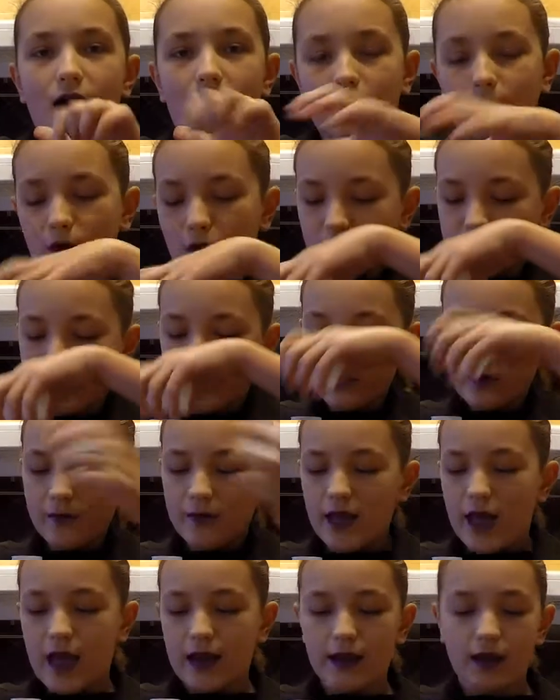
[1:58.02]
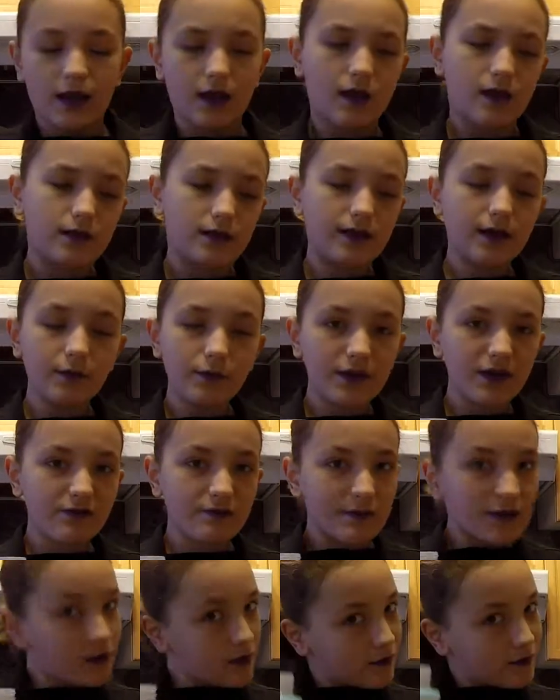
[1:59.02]
I'm also gonna be adding a little
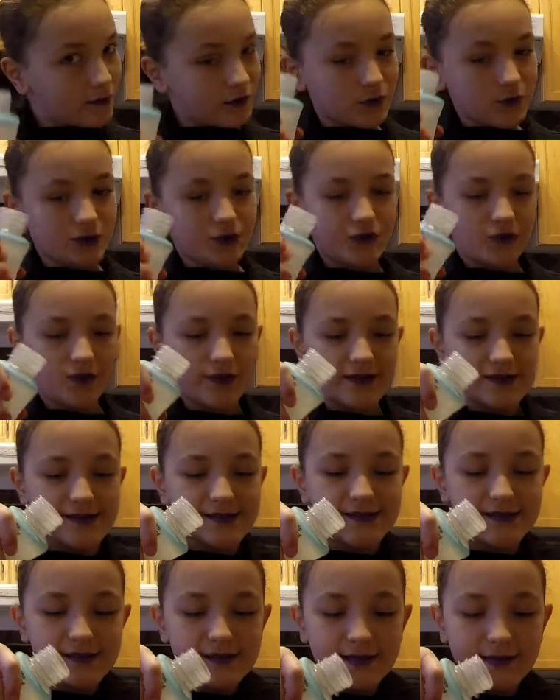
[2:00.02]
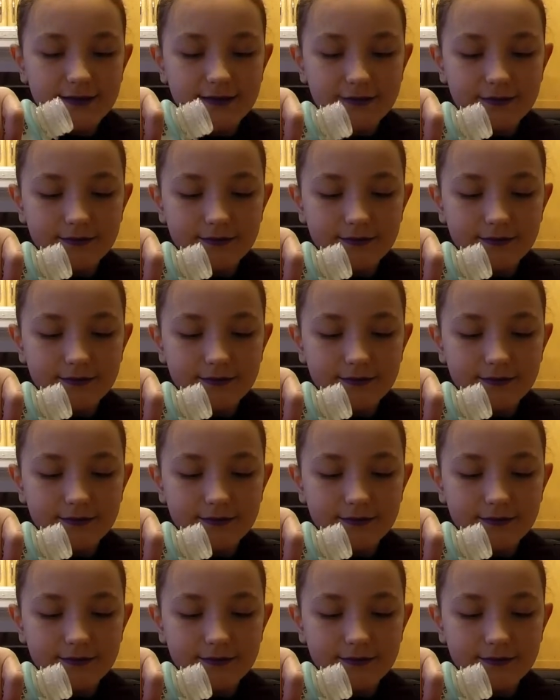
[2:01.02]
bit of milk of your choice.